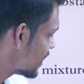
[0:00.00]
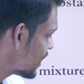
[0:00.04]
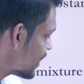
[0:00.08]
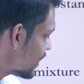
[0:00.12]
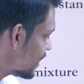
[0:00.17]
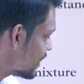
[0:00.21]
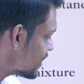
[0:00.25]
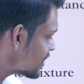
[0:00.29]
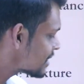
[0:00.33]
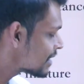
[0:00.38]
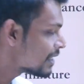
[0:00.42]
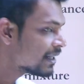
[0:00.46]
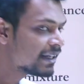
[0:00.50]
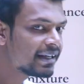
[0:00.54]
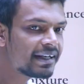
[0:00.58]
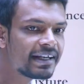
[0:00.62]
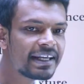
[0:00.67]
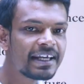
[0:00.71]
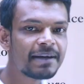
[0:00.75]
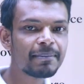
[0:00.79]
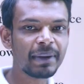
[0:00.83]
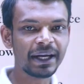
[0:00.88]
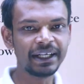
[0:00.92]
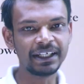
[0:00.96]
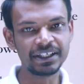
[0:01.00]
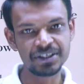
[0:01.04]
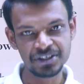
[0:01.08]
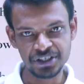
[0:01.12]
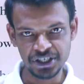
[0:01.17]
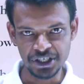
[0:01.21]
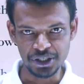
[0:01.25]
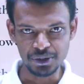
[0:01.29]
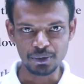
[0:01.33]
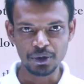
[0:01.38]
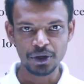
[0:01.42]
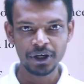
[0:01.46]
is T minus
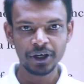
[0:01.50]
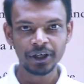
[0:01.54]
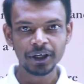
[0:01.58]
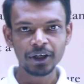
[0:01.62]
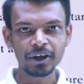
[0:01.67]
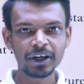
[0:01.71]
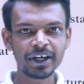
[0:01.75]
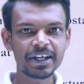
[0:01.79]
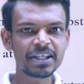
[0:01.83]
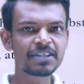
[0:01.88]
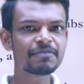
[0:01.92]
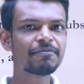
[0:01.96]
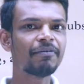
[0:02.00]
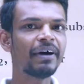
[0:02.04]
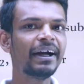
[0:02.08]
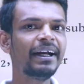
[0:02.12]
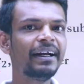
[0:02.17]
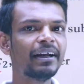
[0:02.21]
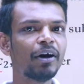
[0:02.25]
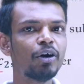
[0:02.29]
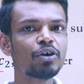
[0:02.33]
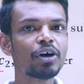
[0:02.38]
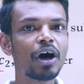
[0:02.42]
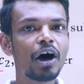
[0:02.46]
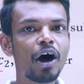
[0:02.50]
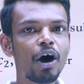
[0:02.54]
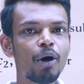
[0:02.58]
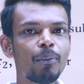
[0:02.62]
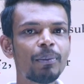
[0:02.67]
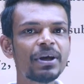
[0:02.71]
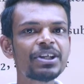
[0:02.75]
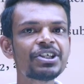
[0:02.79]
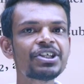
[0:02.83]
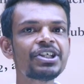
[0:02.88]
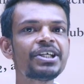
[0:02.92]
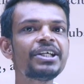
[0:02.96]
T2. Now let us find out how
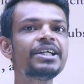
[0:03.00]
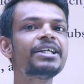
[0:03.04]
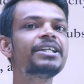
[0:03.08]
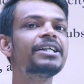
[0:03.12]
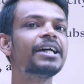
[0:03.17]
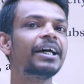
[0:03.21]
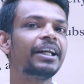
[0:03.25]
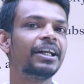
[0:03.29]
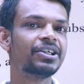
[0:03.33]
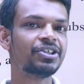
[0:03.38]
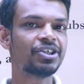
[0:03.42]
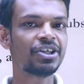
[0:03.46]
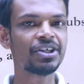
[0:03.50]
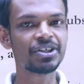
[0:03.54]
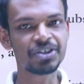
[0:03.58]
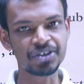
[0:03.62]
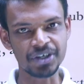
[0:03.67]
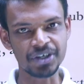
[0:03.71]
much heat energy is